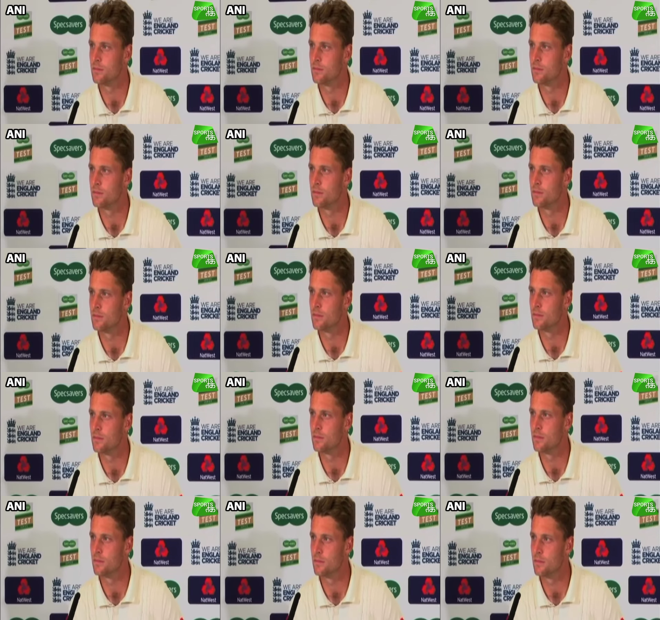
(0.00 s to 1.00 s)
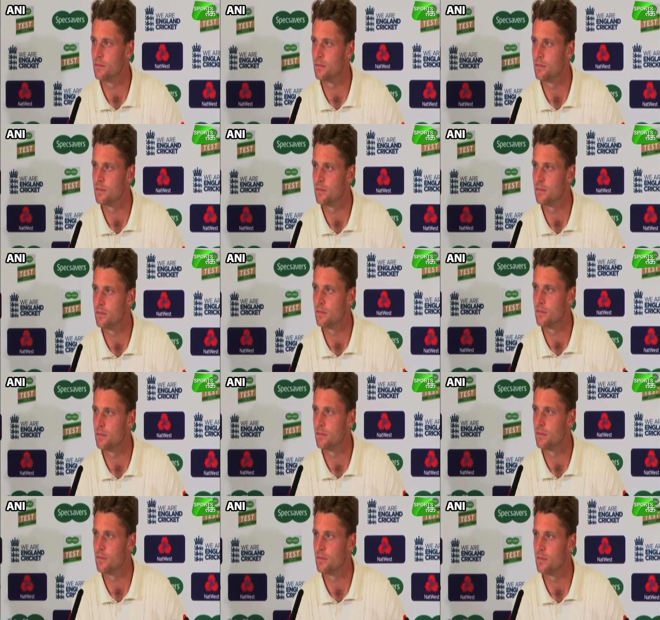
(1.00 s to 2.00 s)

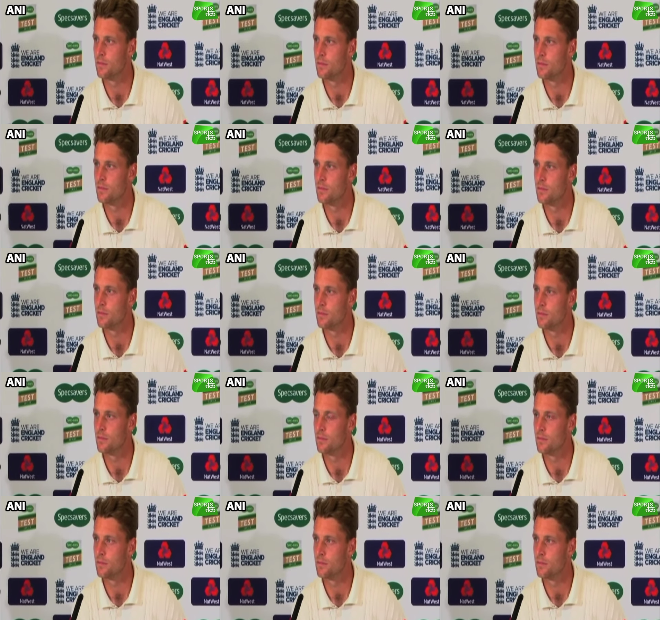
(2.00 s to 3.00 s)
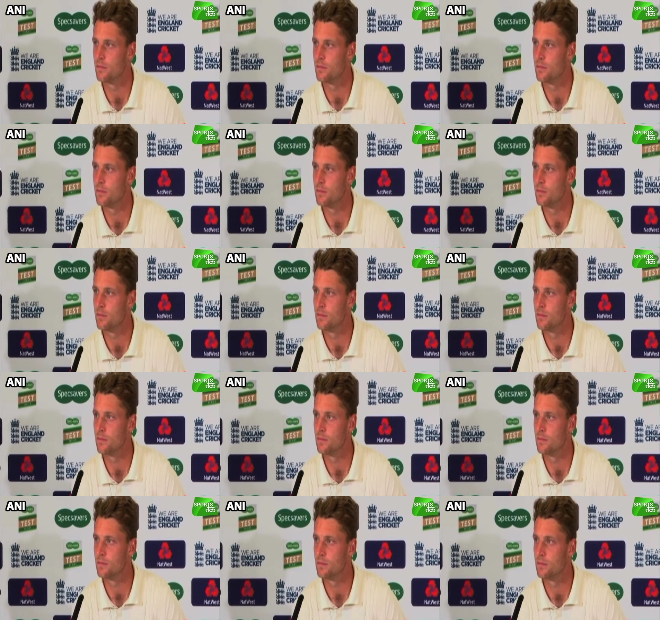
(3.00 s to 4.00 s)

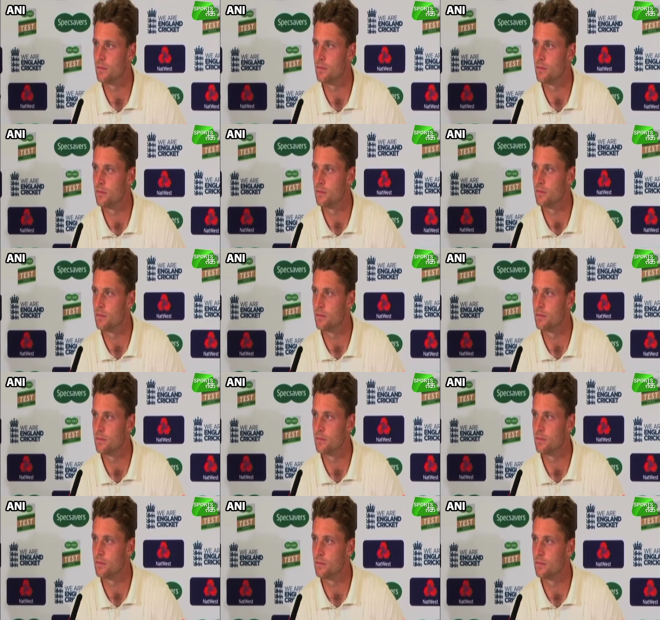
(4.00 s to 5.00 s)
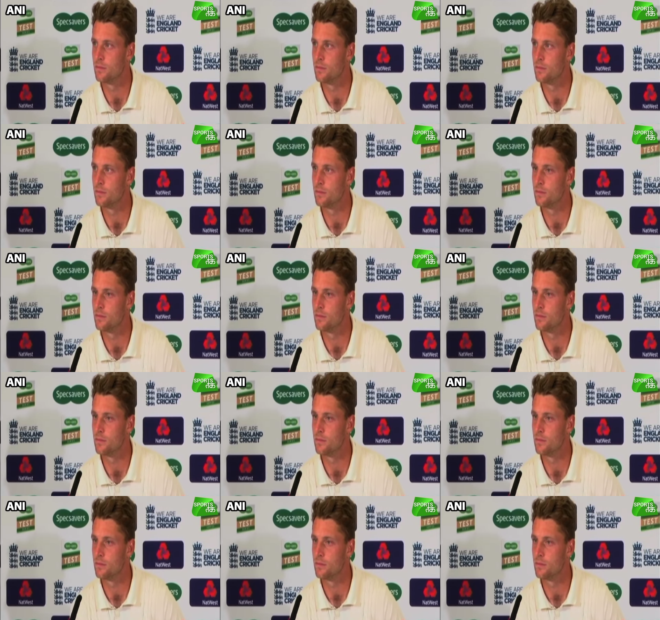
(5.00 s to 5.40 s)
[no speech]